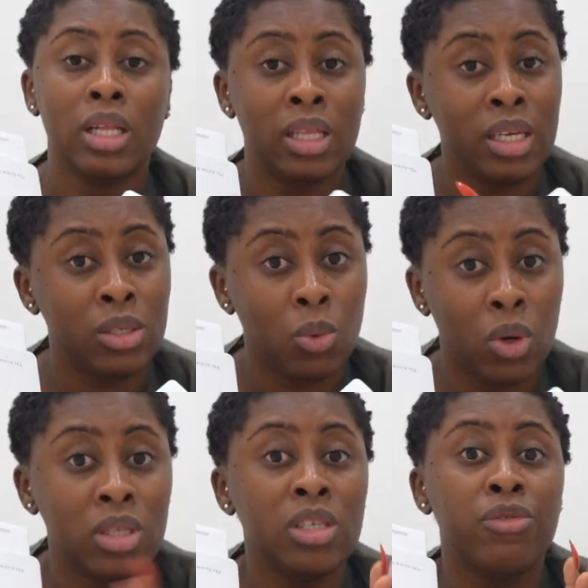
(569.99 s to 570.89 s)
This
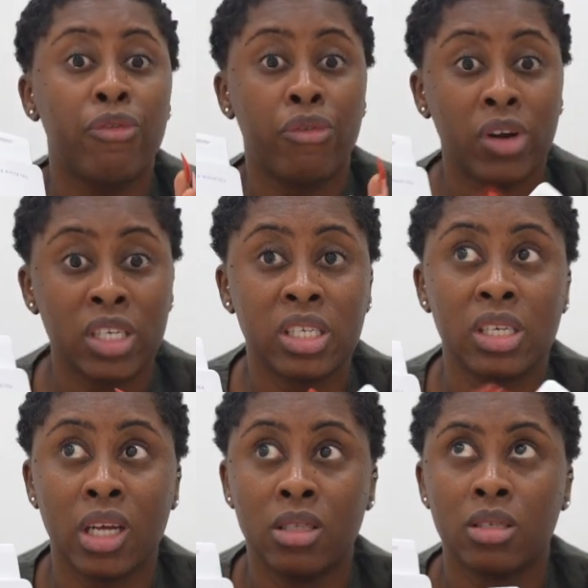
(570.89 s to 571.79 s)
one, this fresh
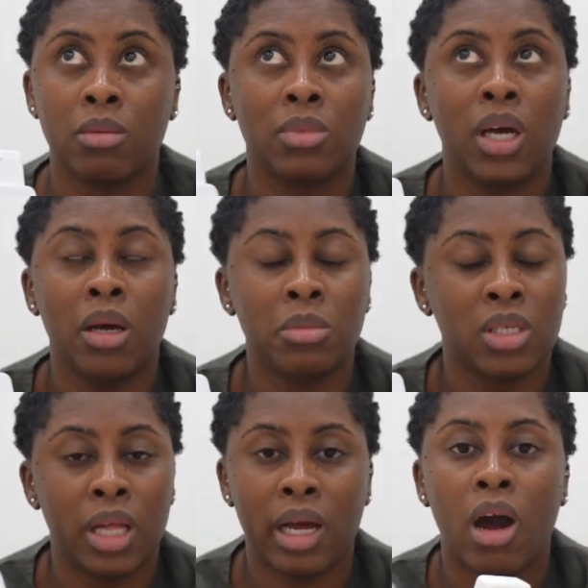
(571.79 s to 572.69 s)
scent,
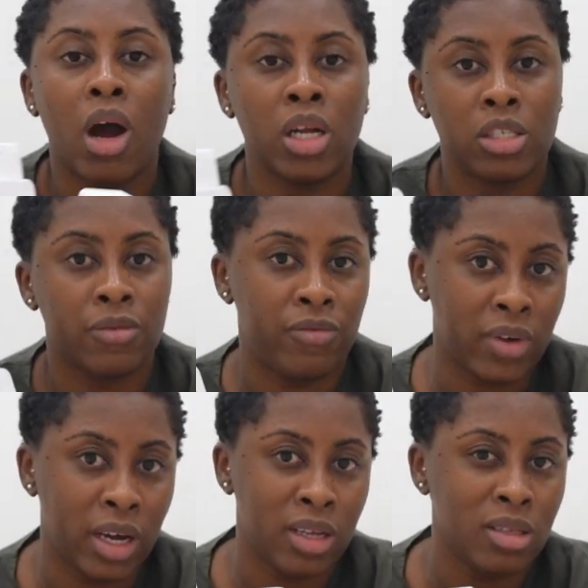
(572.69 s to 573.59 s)
sometimes like hard to
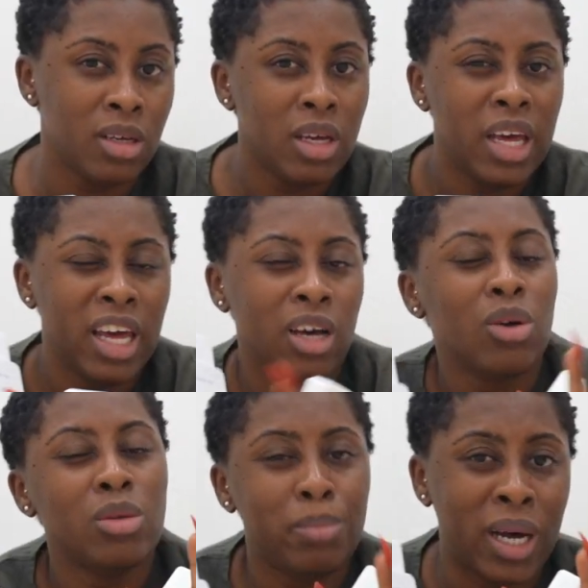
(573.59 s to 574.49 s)
find a
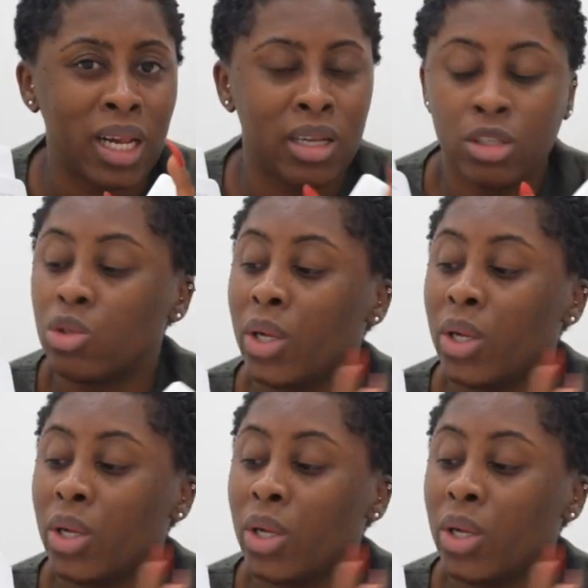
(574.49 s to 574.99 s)
good balance.